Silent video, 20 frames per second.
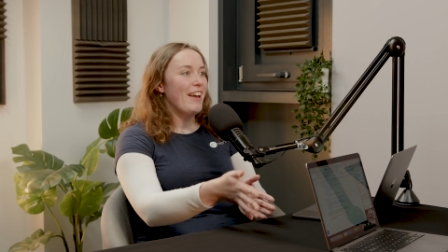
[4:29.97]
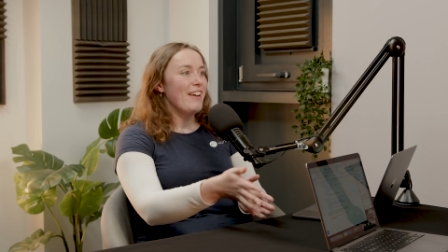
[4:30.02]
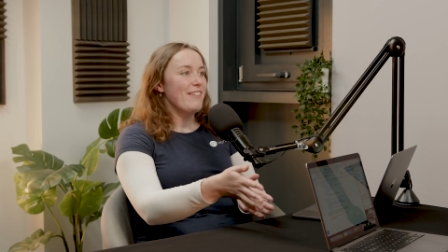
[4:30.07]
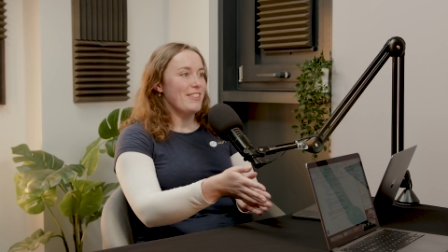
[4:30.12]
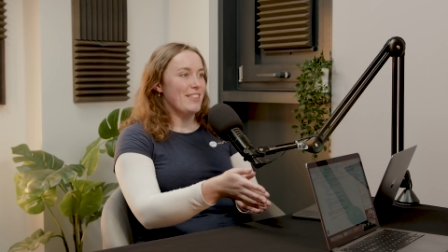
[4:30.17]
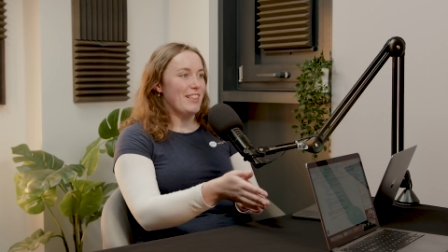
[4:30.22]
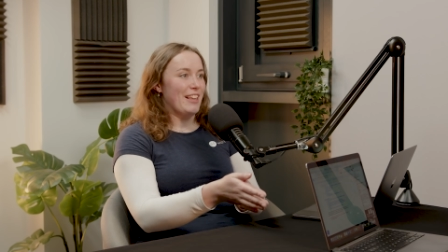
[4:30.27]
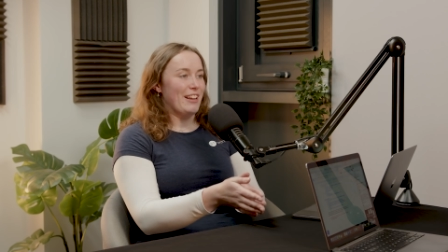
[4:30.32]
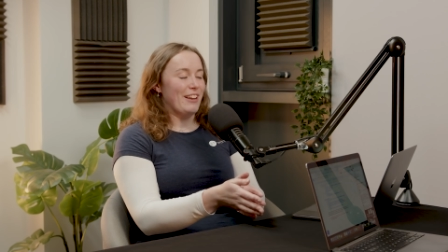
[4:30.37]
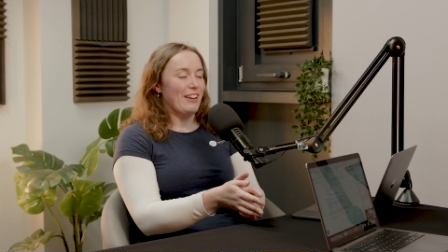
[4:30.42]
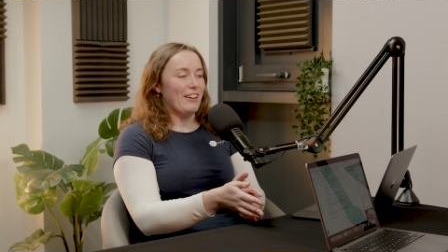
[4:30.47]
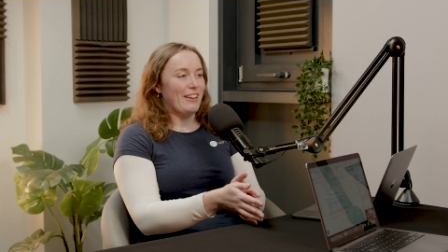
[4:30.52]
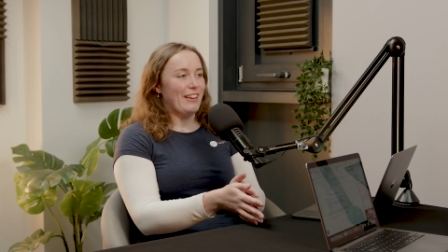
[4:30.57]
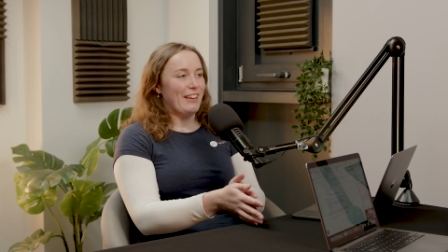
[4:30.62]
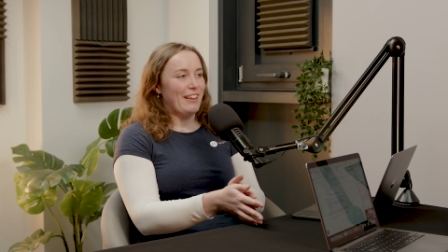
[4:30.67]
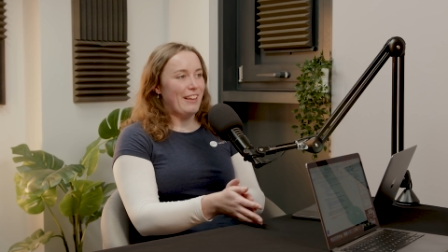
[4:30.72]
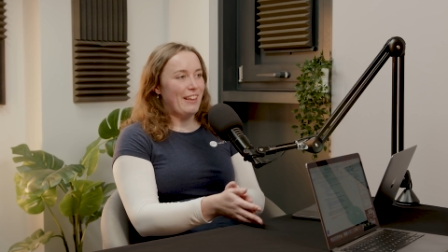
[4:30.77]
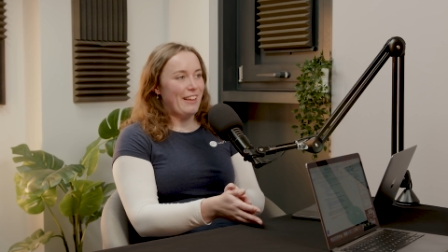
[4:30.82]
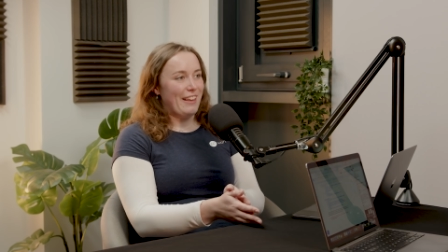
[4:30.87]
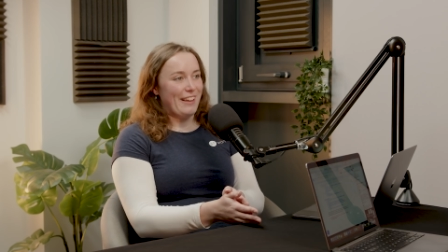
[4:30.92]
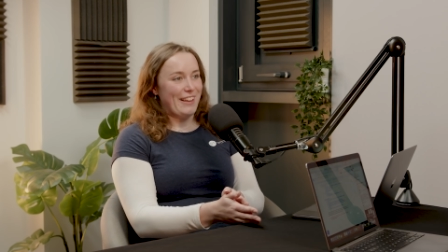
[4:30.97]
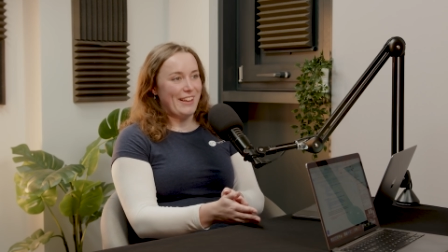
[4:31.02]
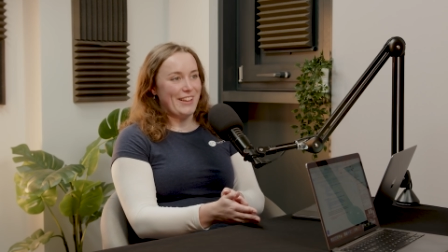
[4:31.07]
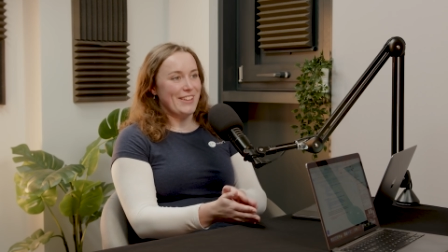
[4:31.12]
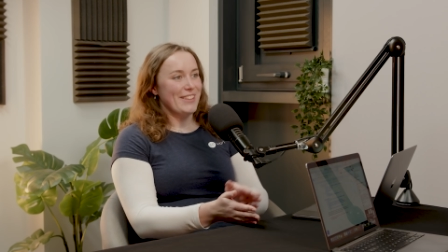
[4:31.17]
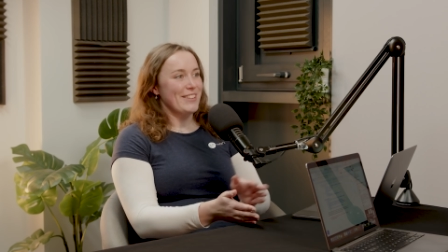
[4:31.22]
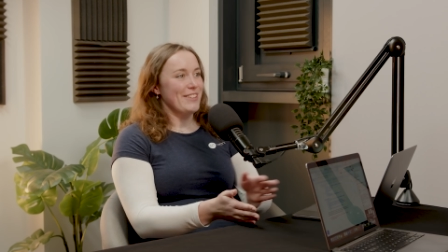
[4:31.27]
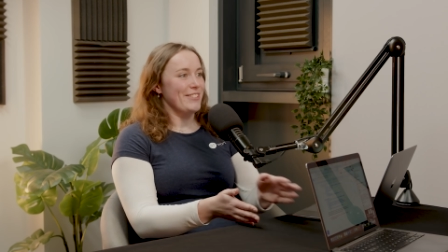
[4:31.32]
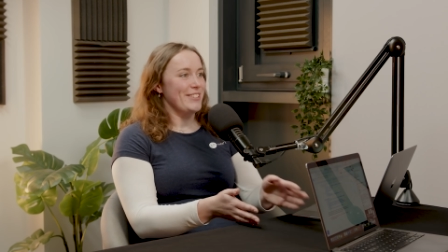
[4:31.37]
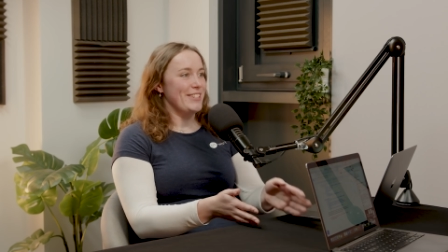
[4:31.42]
if you then look
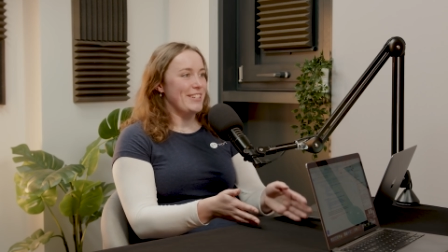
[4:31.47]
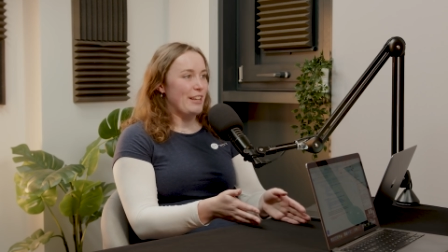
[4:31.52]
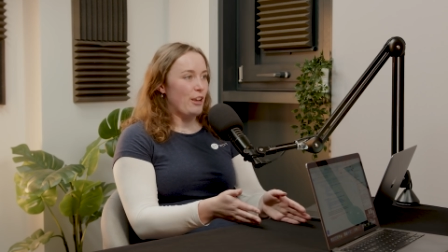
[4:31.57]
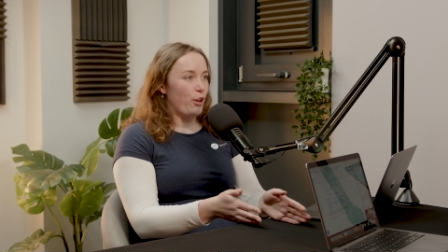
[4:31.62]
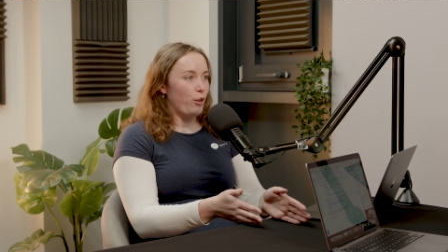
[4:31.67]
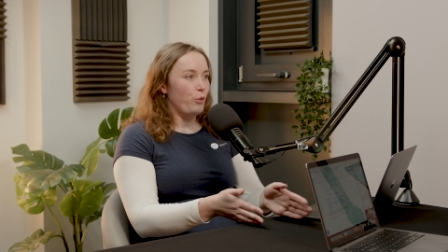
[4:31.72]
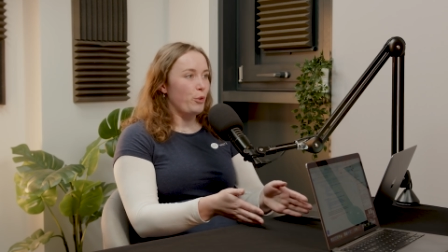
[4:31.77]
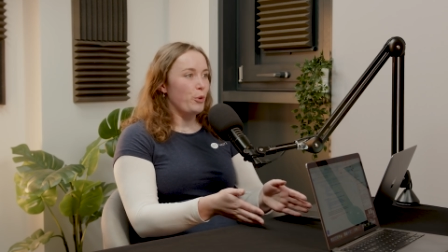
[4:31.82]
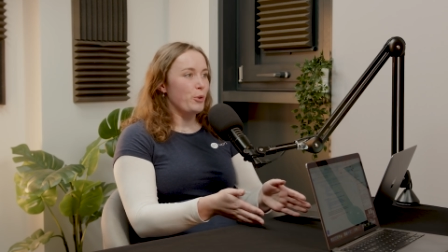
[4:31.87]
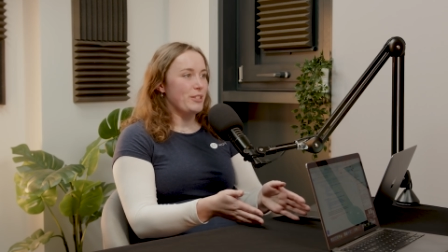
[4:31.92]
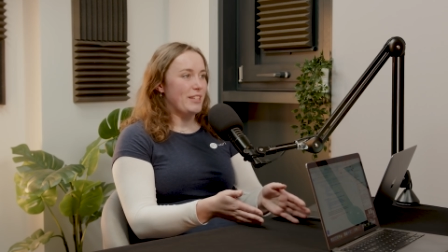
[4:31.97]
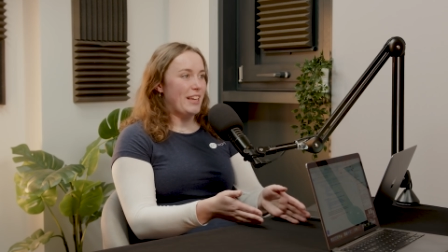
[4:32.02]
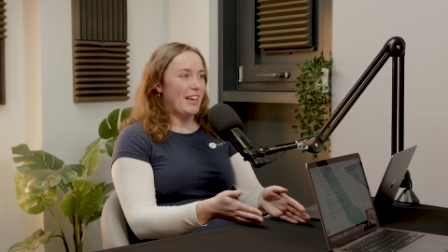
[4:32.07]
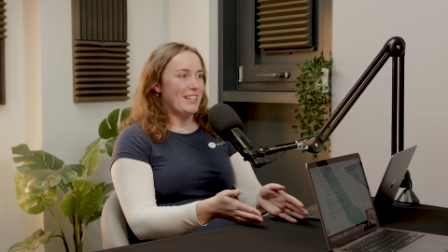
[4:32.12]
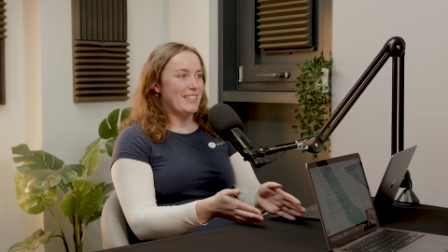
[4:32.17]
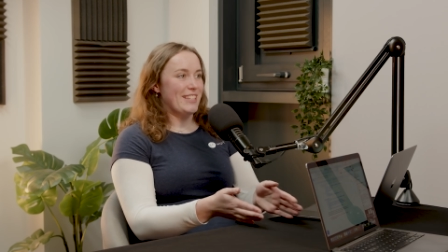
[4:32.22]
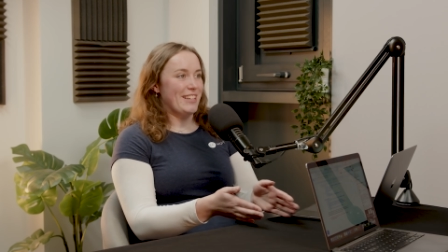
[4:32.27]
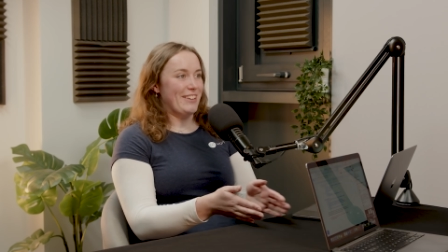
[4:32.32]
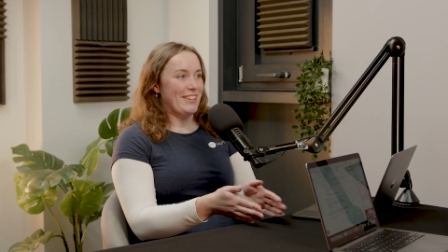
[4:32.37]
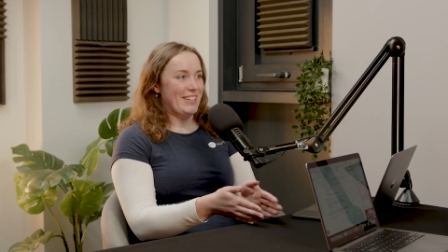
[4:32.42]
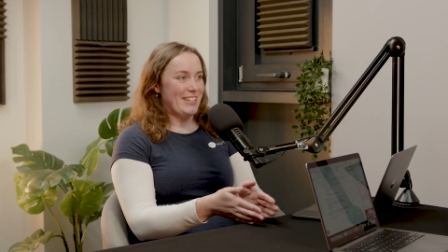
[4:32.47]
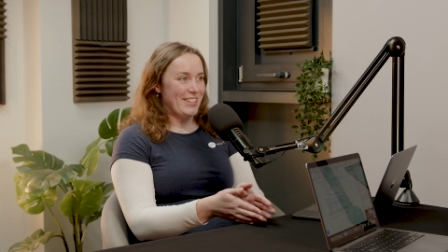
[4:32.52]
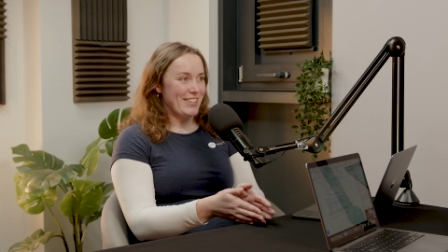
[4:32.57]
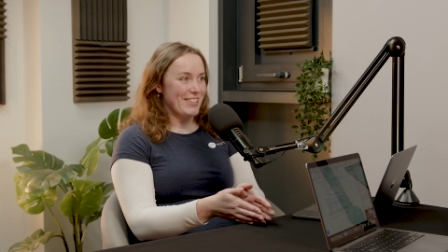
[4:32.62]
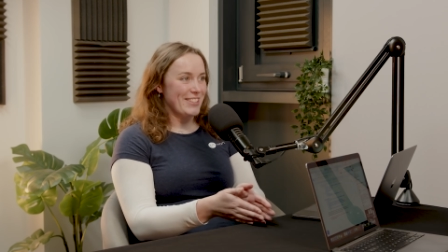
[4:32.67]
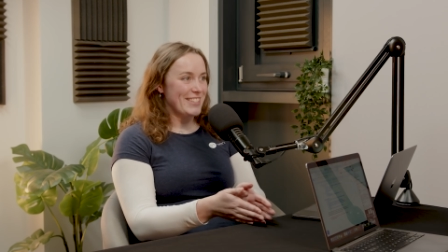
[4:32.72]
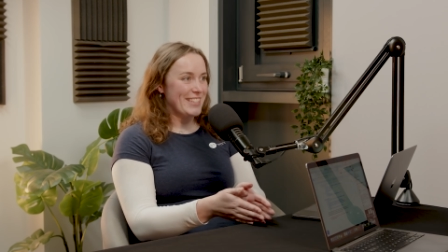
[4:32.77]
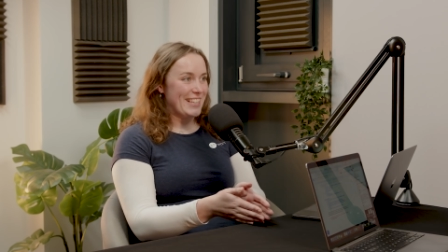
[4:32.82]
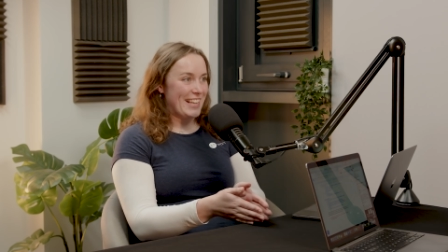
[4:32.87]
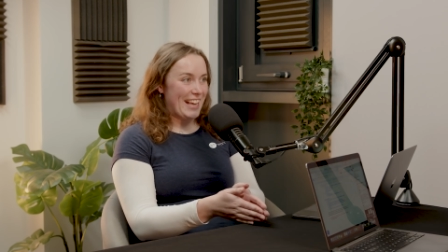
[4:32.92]
at your GA4 data and
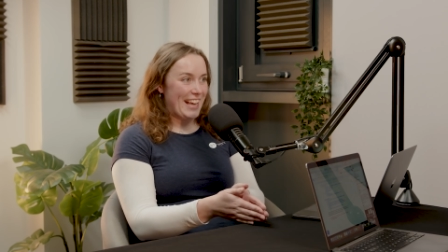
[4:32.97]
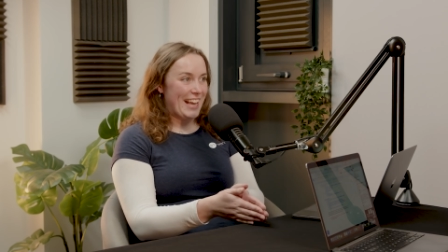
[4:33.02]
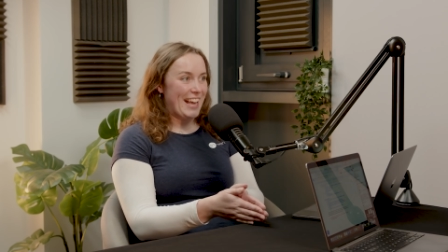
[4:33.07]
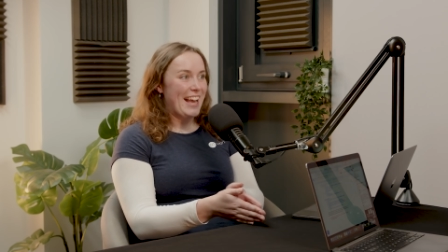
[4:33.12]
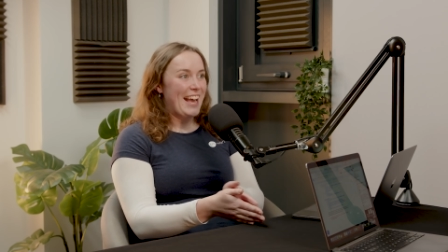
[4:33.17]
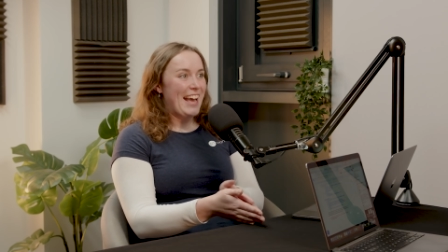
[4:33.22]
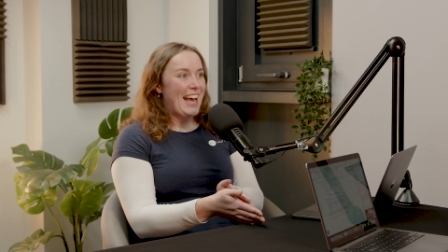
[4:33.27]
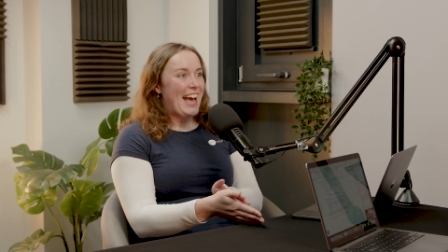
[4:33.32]
you see